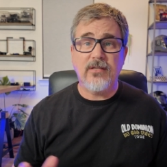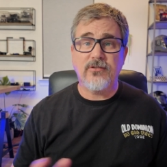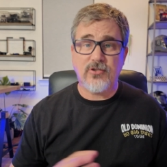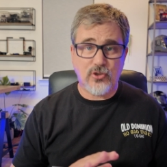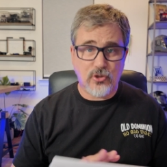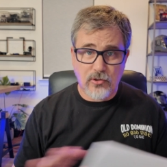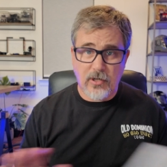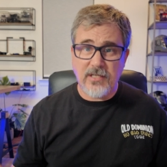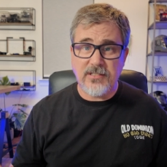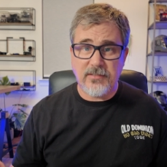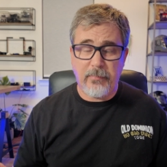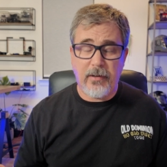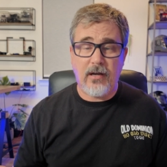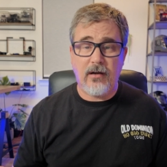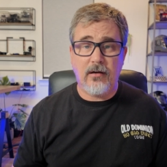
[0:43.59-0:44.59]
as
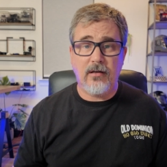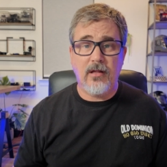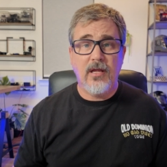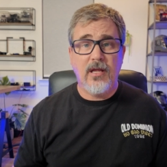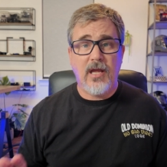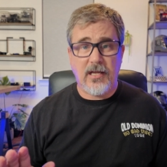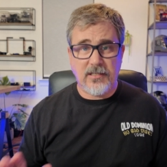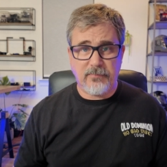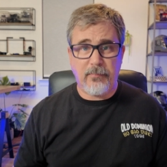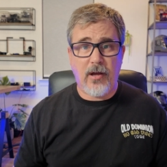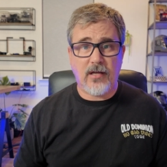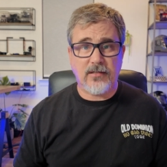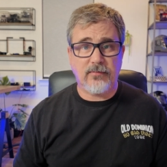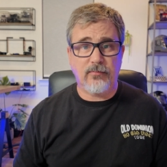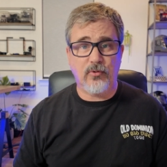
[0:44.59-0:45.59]
transparent as
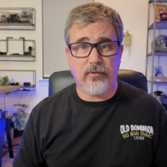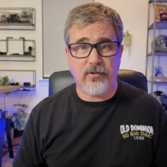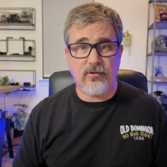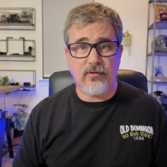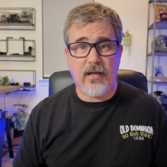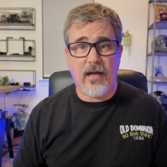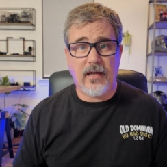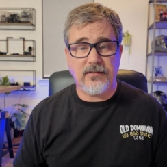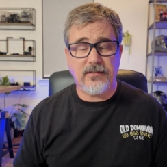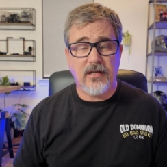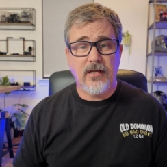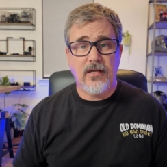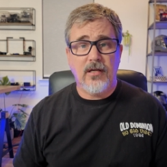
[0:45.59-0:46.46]
possible with you guys.